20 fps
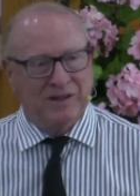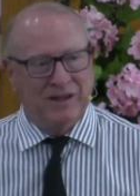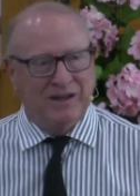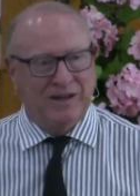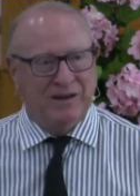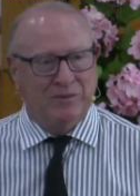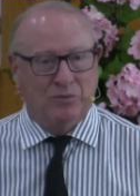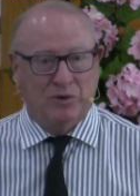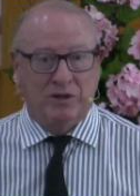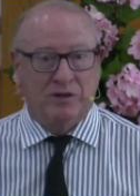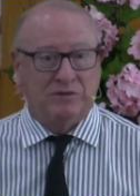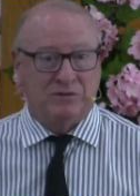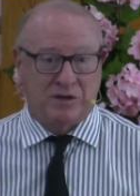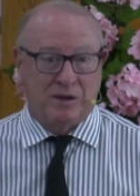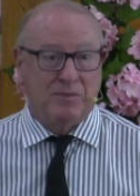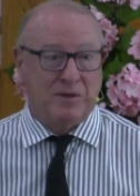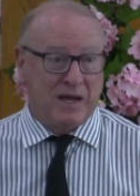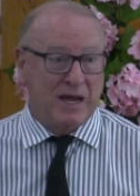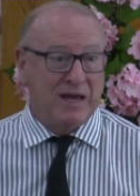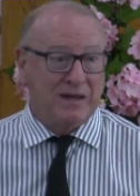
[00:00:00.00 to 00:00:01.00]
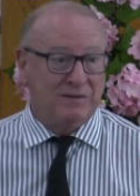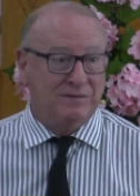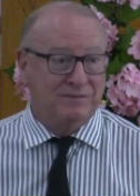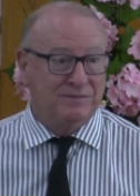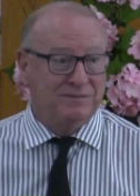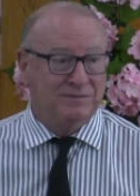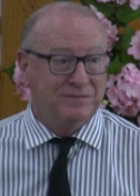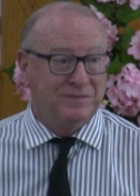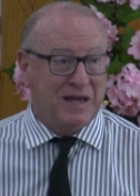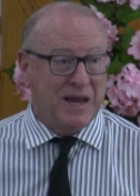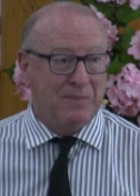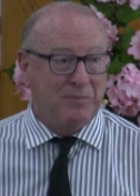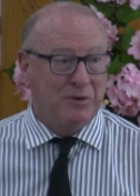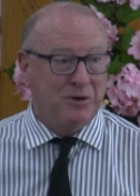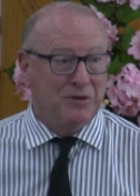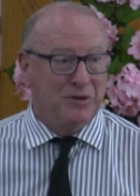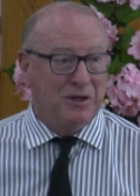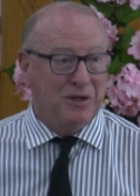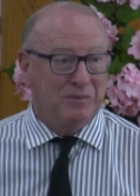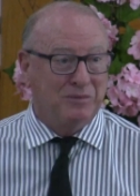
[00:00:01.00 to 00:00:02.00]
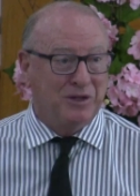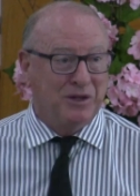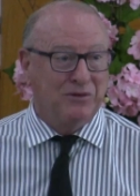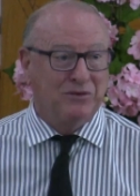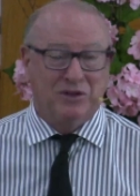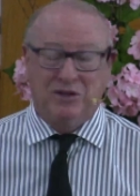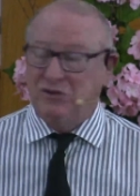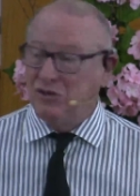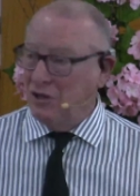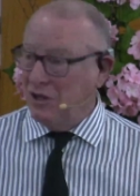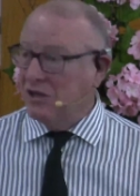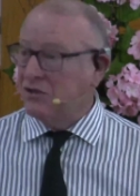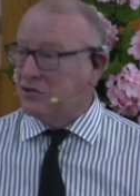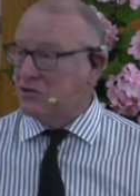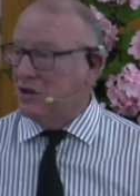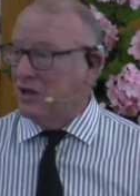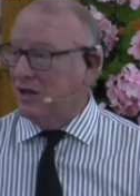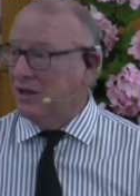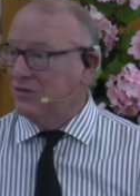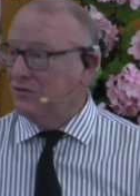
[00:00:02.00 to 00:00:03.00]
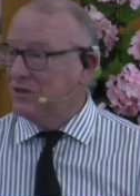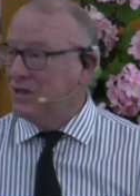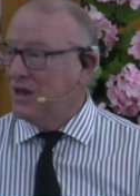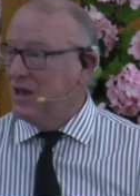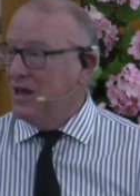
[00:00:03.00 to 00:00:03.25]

and well, something had happened to them, you know, to get saved.